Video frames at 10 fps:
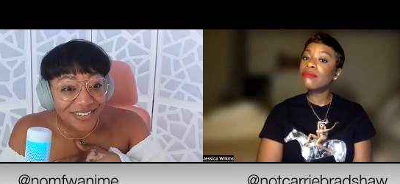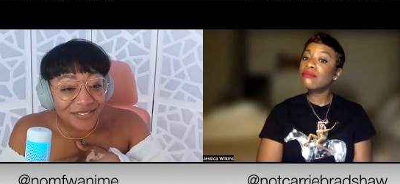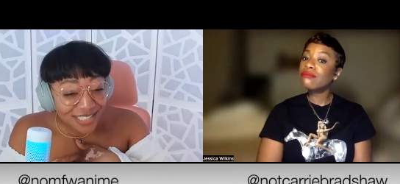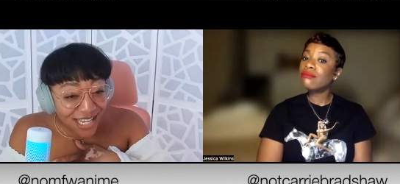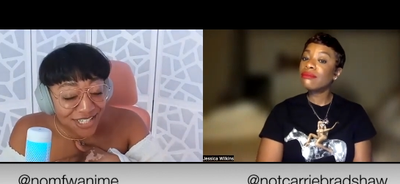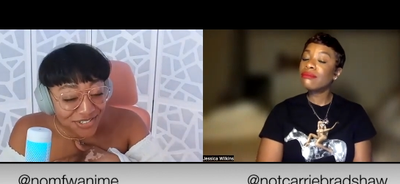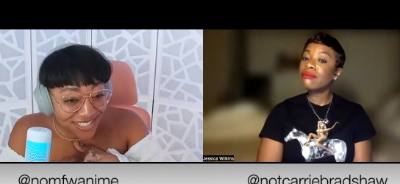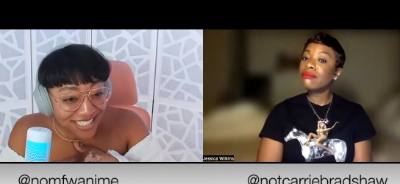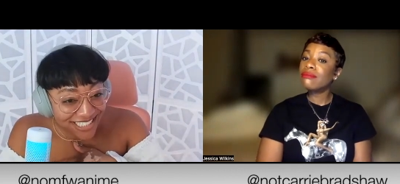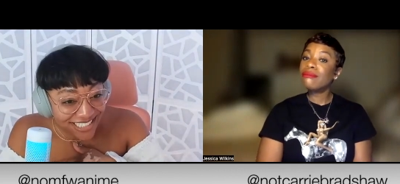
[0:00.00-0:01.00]
Speaker 1: one
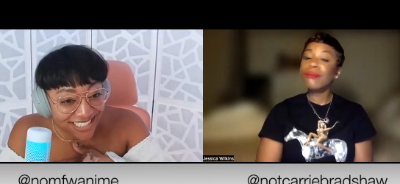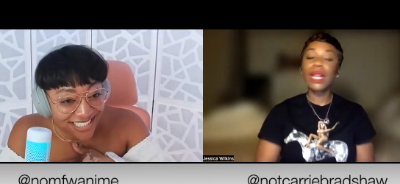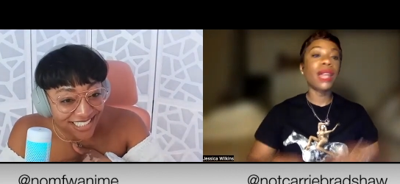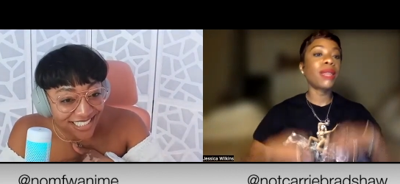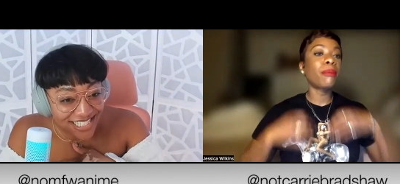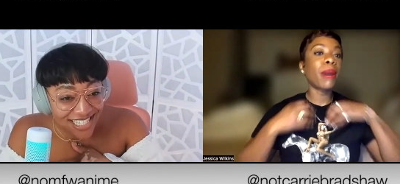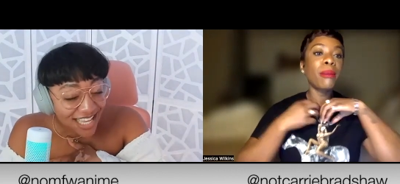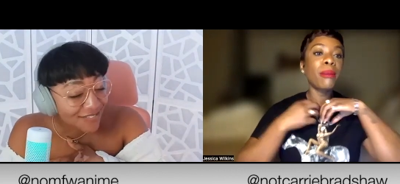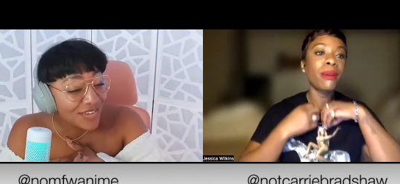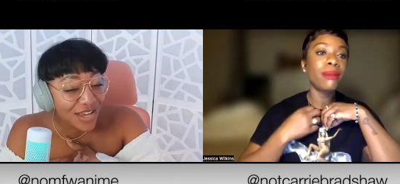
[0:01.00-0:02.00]
hundred. Oh,
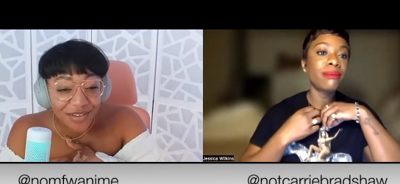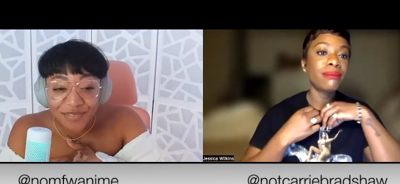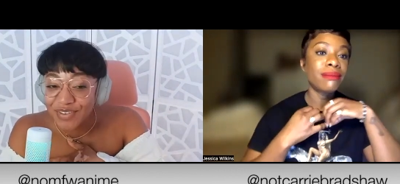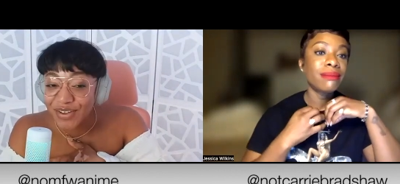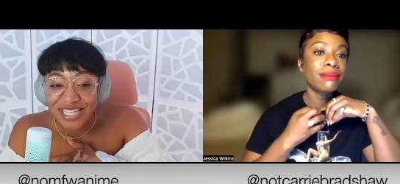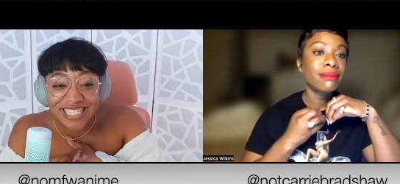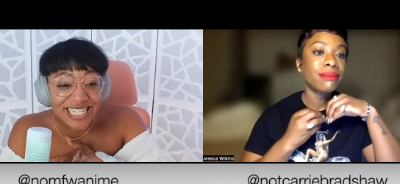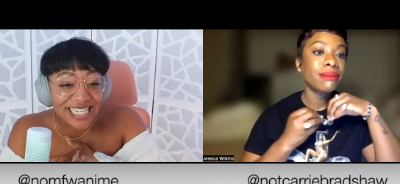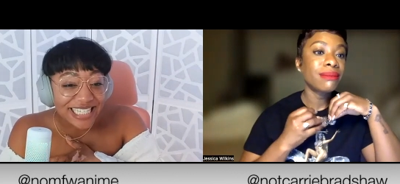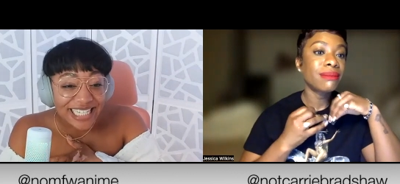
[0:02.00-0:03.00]
very, very
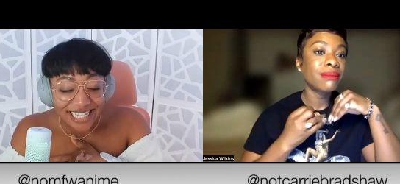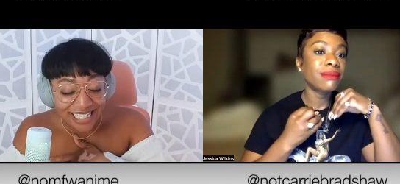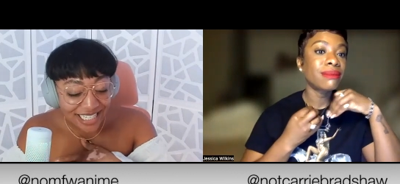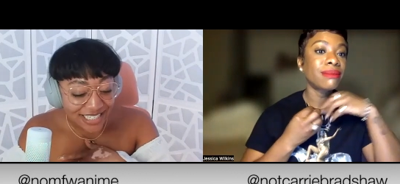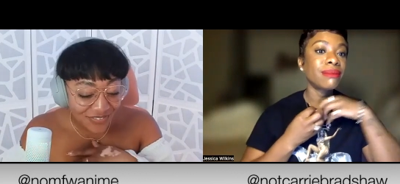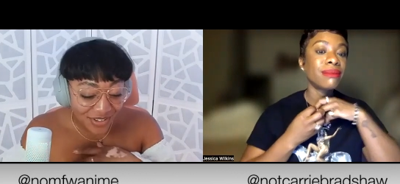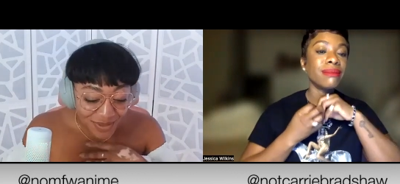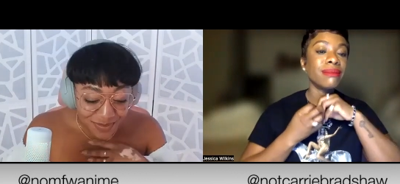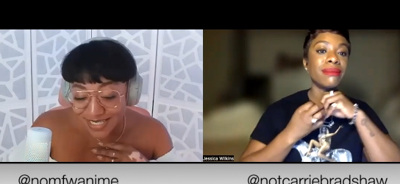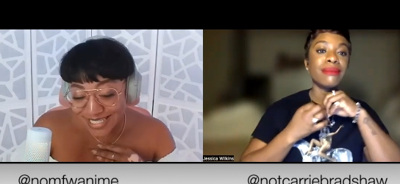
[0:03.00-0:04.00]
Celie, very
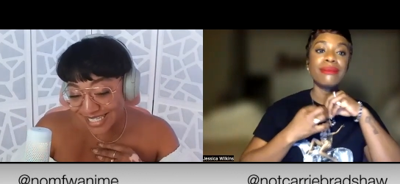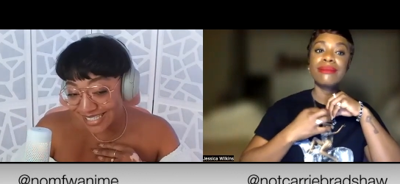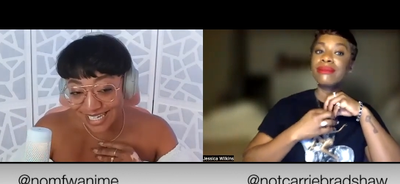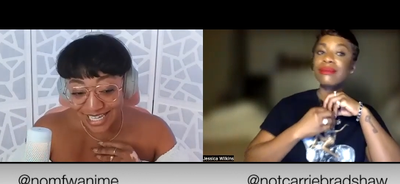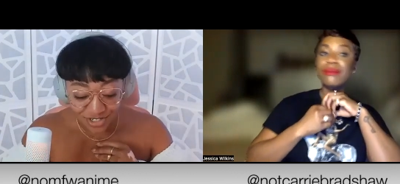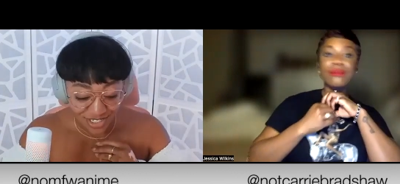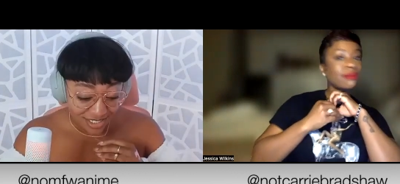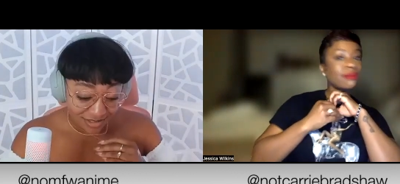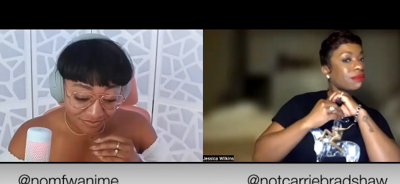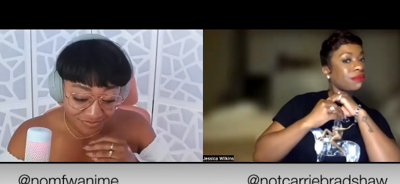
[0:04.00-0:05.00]
big Celie energy.
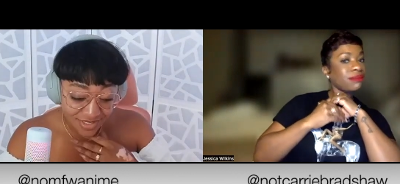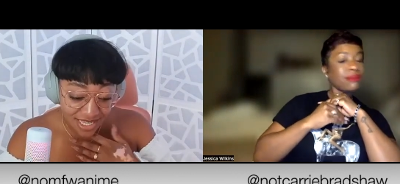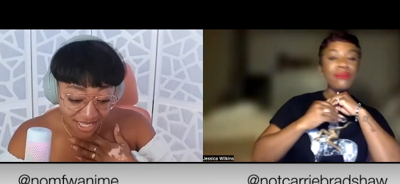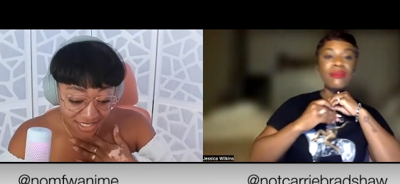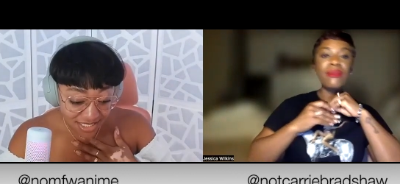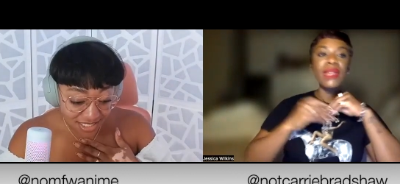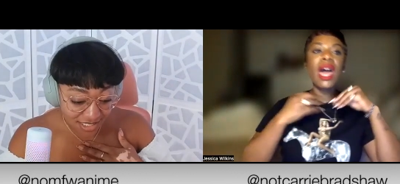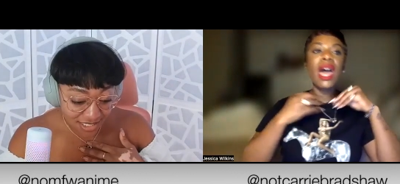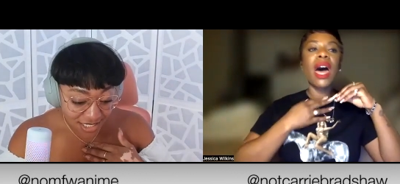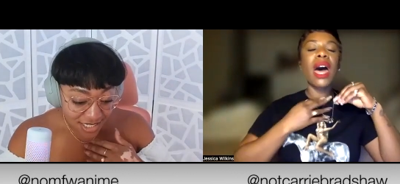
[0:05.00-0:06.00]
Yes.
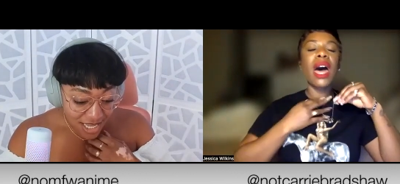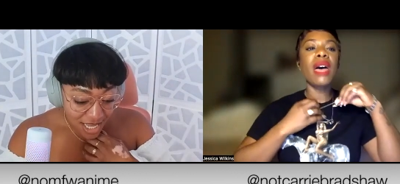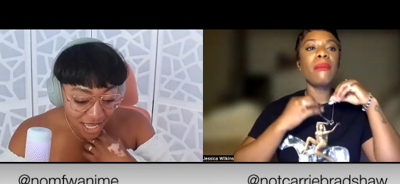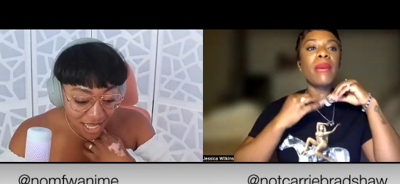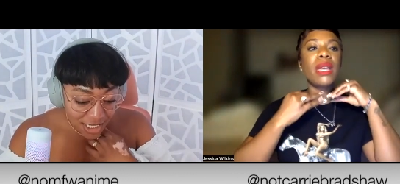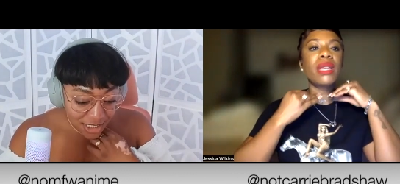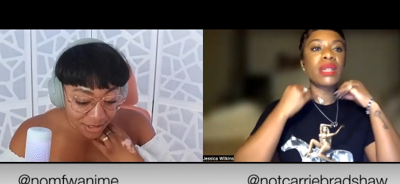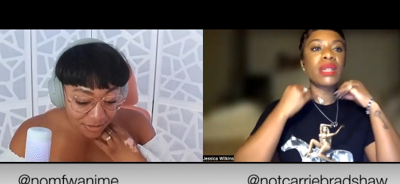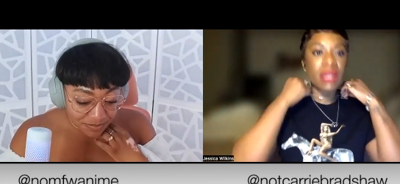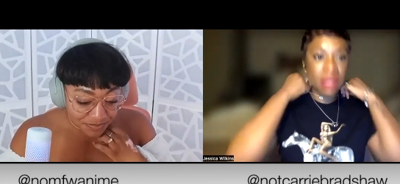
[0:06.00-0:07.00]
Speaker 2: Um.
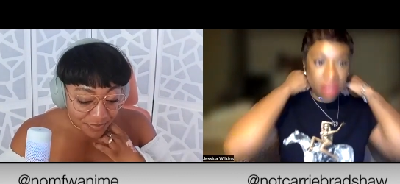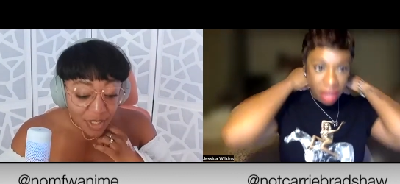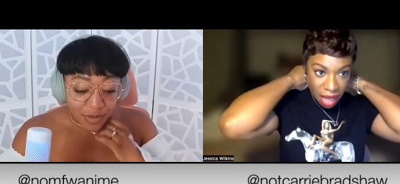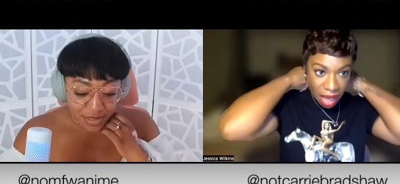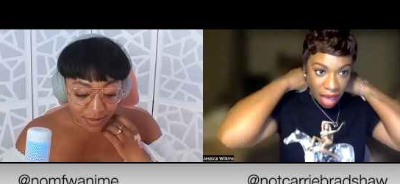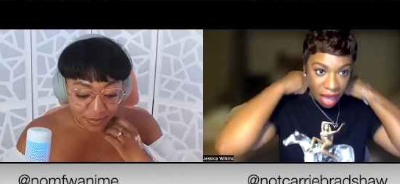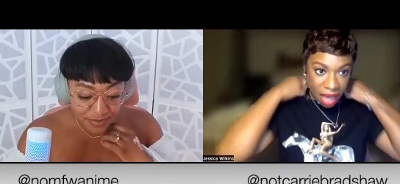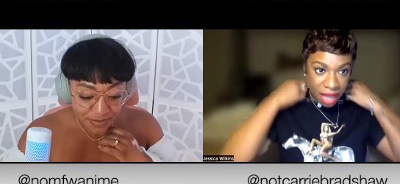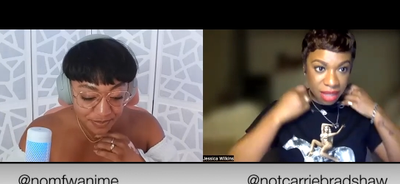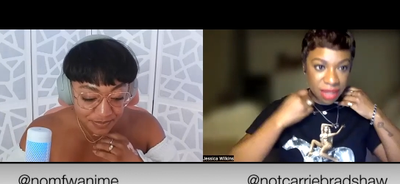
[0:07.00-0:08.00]
Um. Look at him.
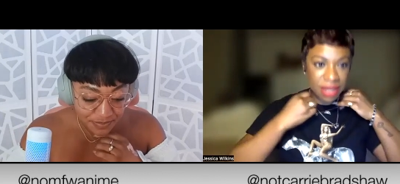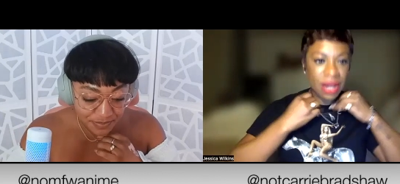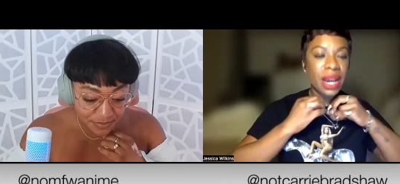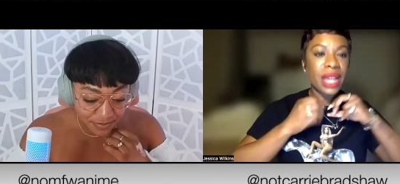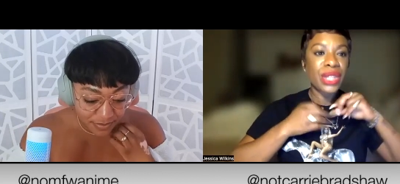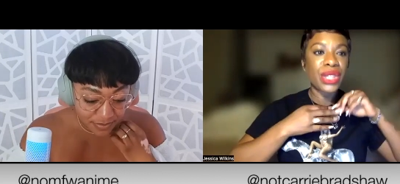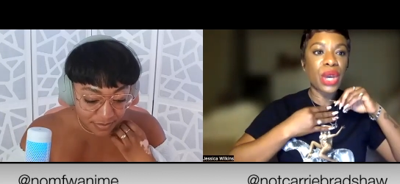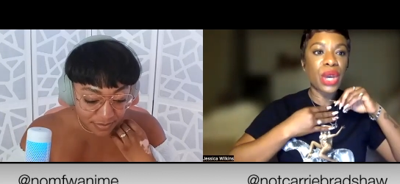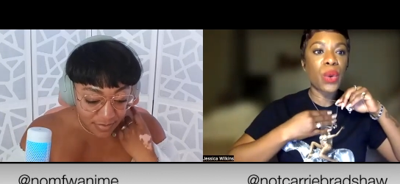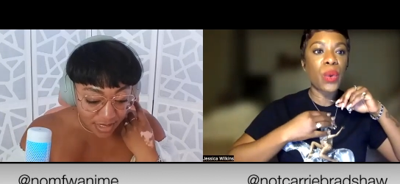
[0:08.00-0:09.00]
Sorry.
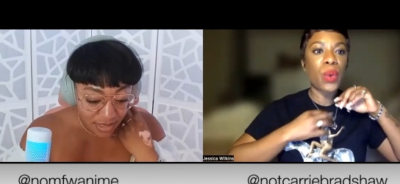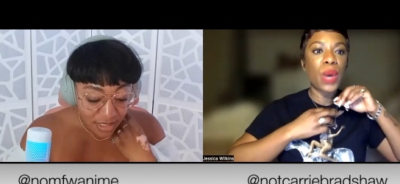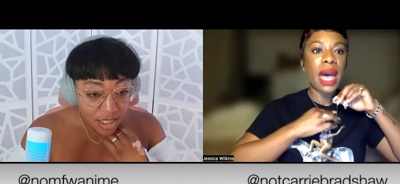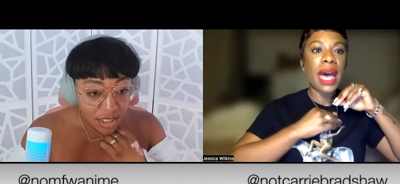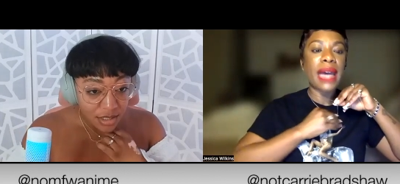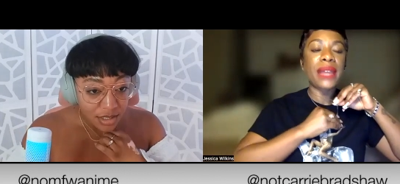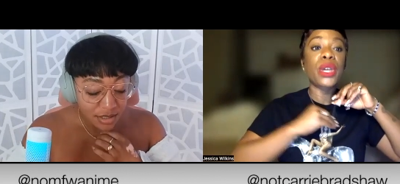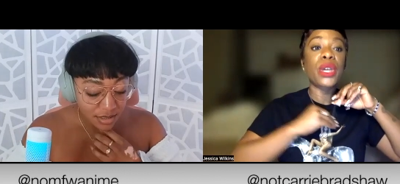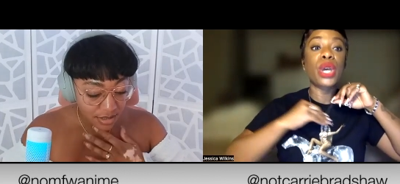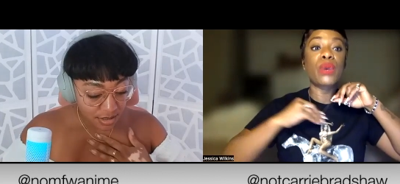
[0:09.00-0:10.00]
So Agatha
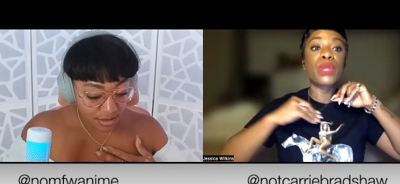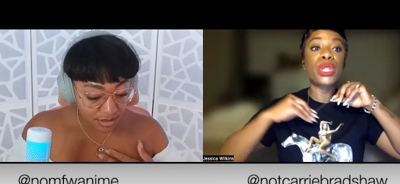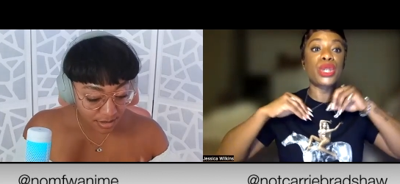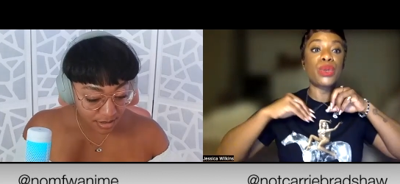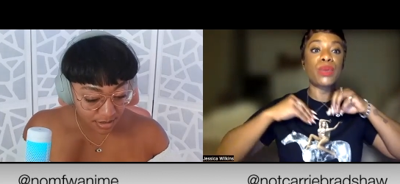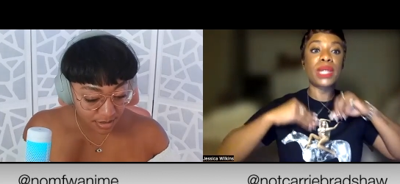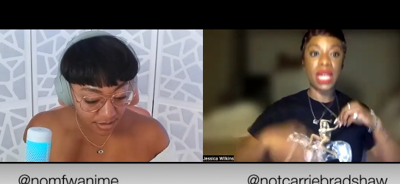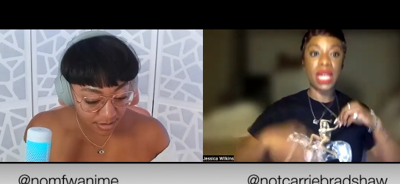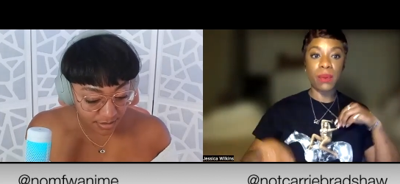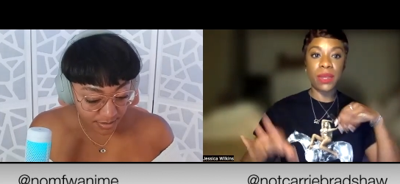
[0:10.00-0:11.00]
goes to
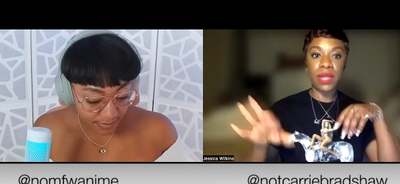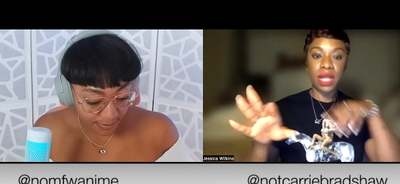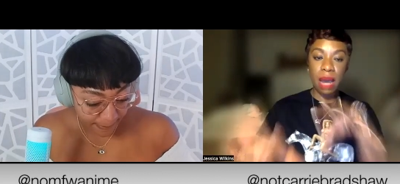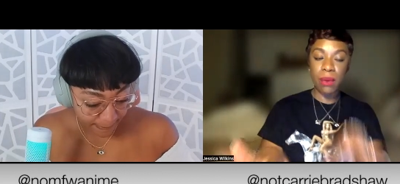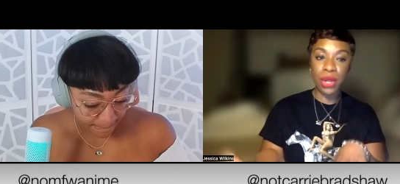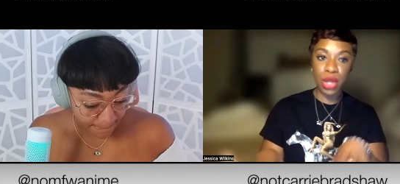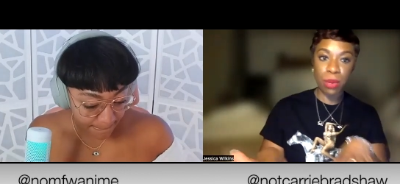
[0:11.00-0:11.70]
tea with the Dowager